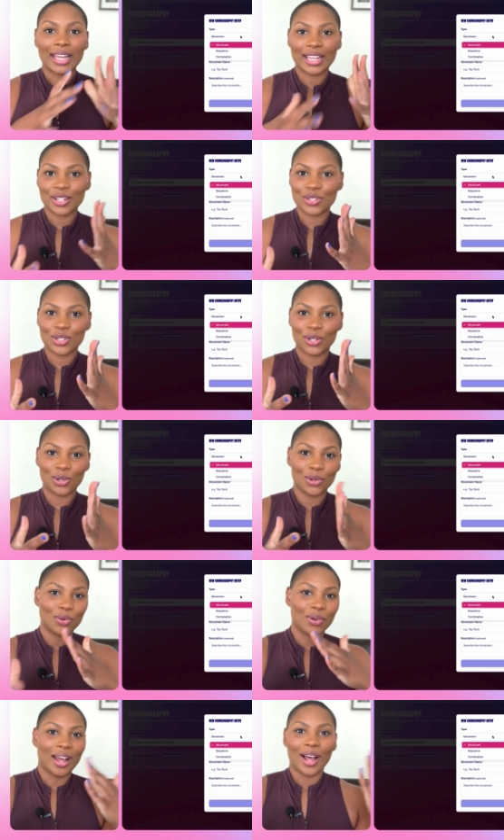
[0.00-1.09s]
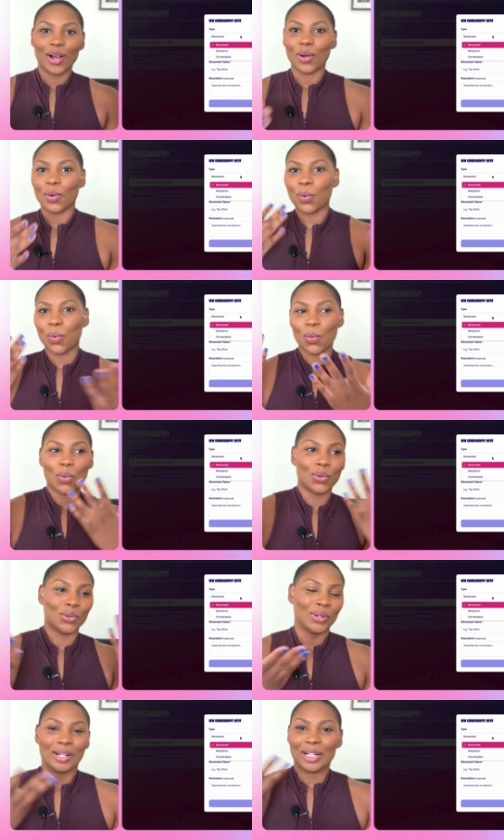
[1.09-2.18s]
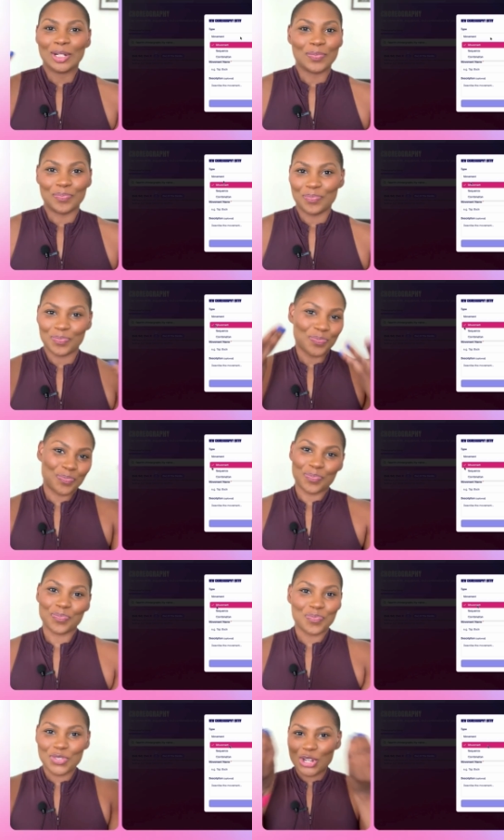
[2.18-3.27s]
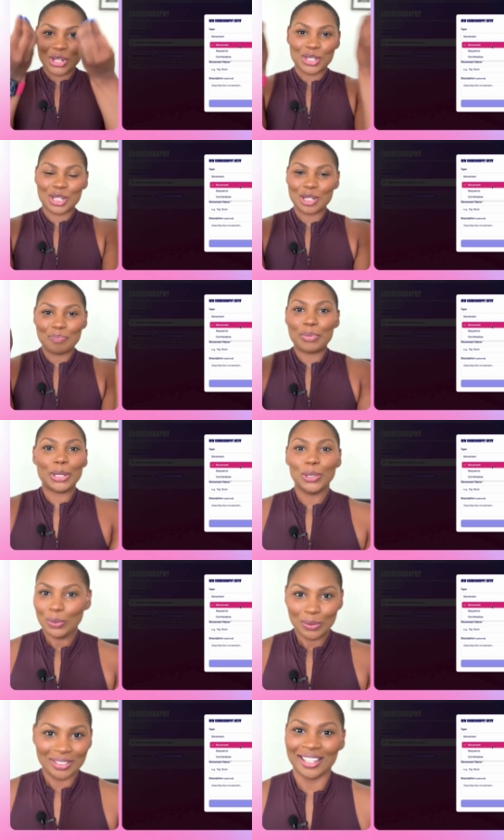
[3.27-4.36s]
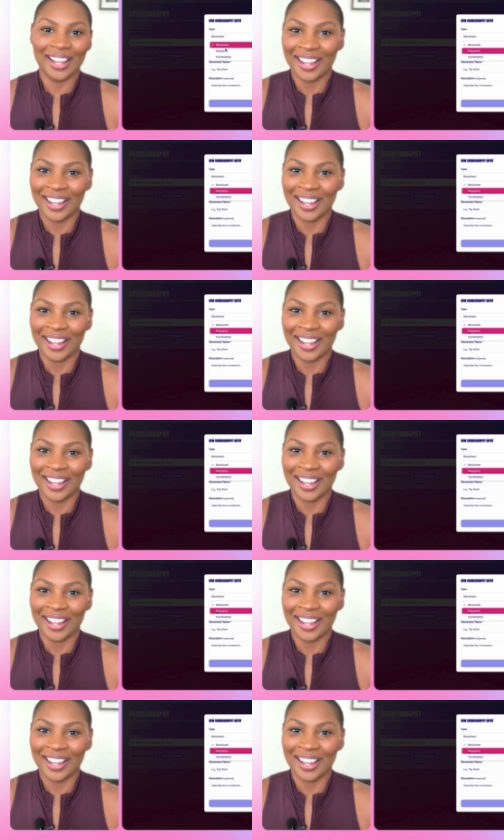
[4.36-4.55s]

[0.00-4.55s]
into a cool just build.